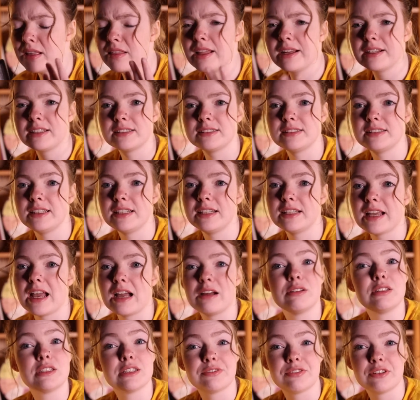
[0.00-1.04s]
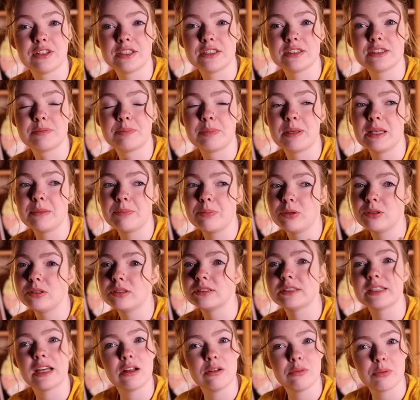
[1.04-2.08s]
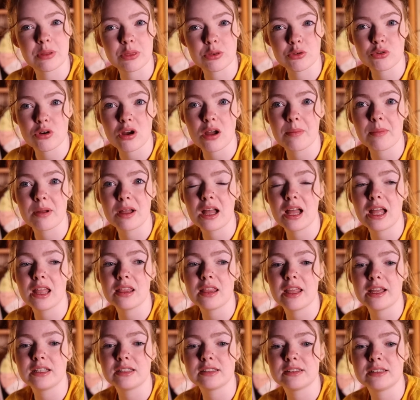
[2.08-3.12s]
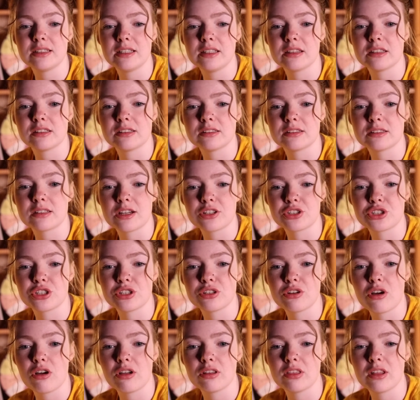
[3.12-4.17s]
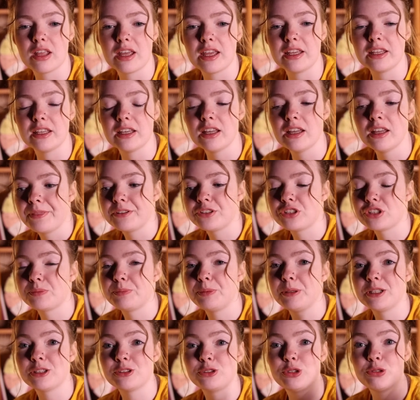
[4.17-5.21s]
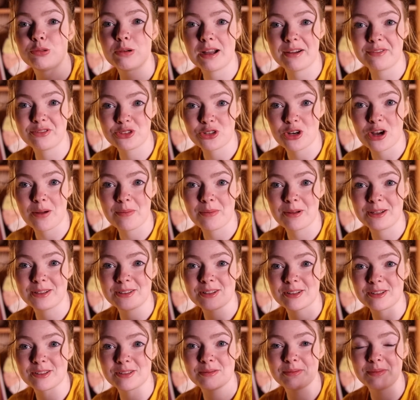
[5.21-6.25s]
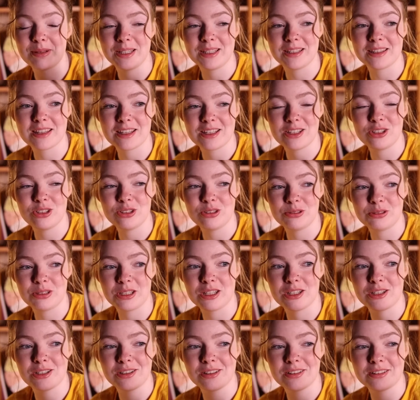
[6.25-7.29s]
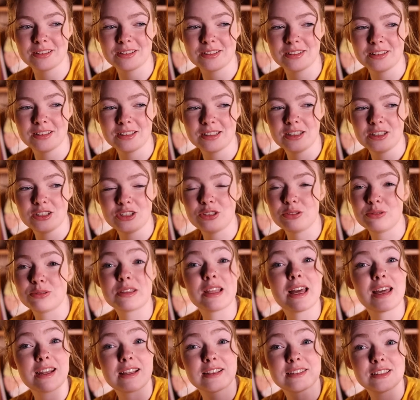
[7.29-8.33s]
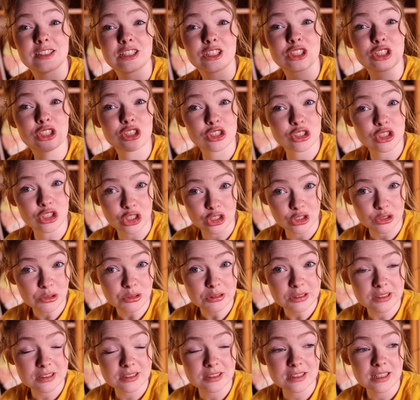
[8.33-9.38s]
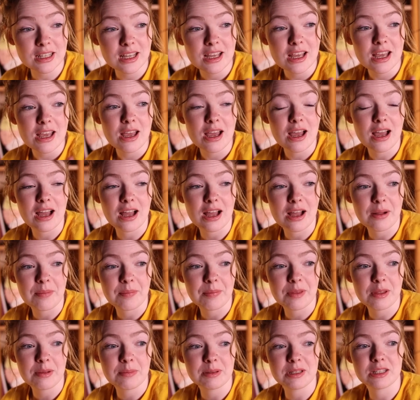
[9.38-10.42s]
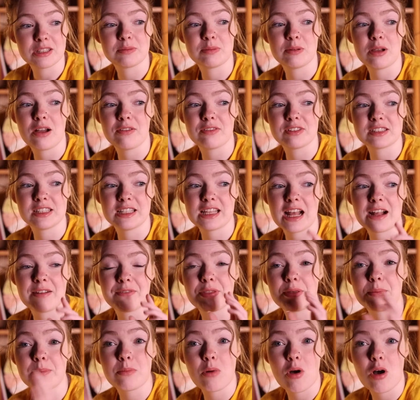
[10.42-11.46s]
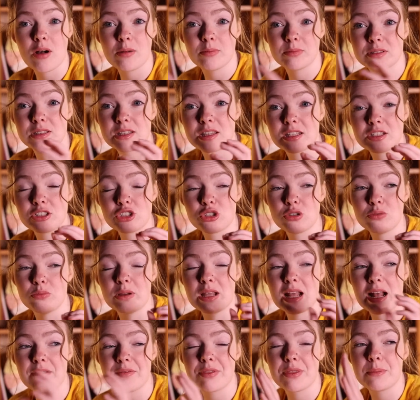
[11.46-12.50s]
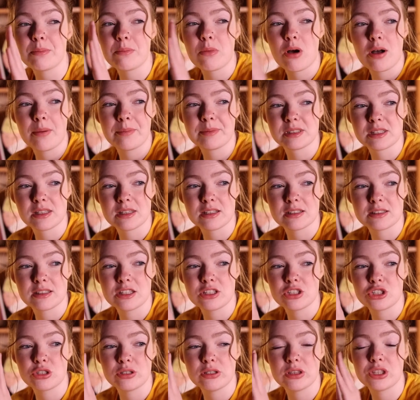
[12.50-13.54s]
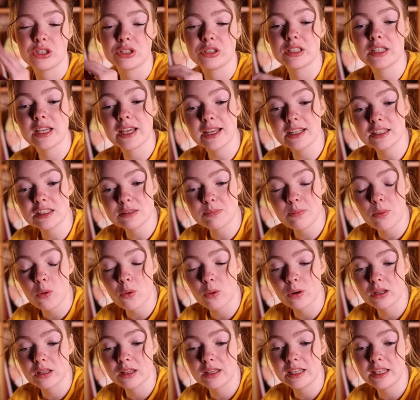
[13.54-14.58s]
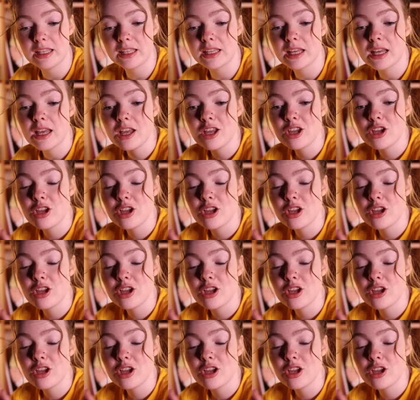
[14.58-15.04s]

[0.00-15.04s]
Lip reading: I liked seeing how different people dealt with trauma. I liked seeing the discussion on like, just because you have trauma doesn't mean that you can use that as an excuse. Because we obviously have the moms in this that treat their kids poorly,